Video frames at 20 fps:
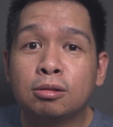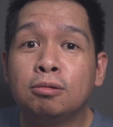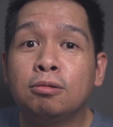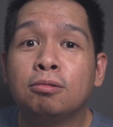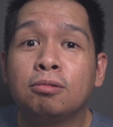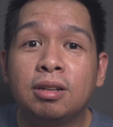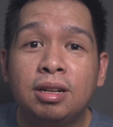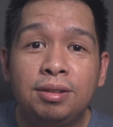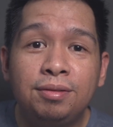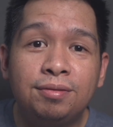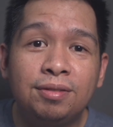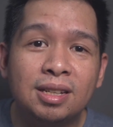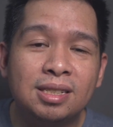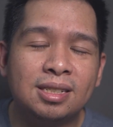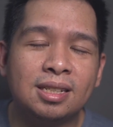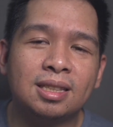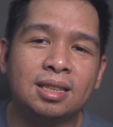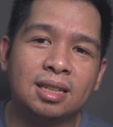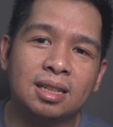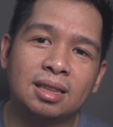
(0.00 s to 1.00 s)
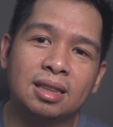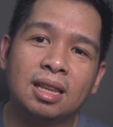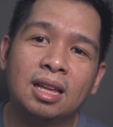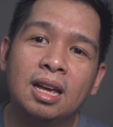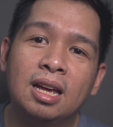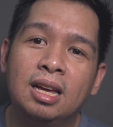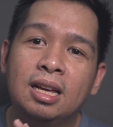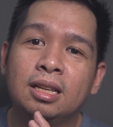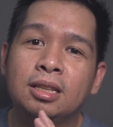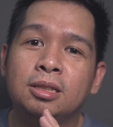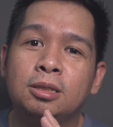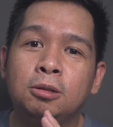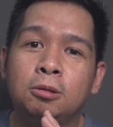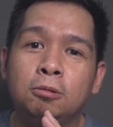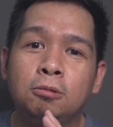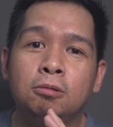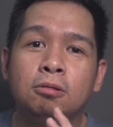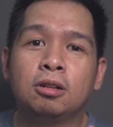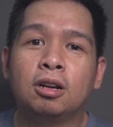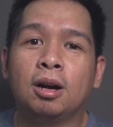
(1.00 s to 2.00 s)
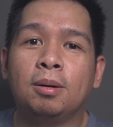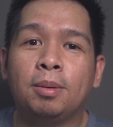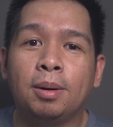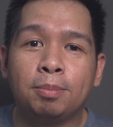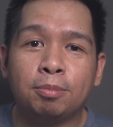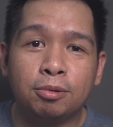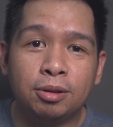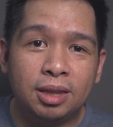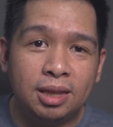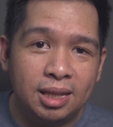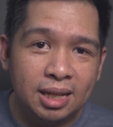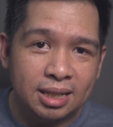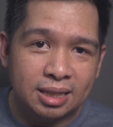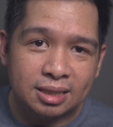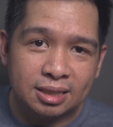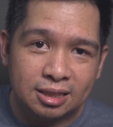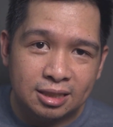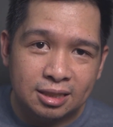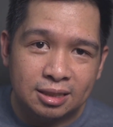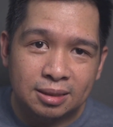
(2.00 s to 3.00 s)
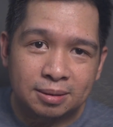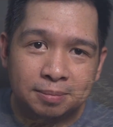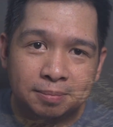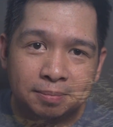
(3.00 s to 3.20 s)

to revisit it to come up with this.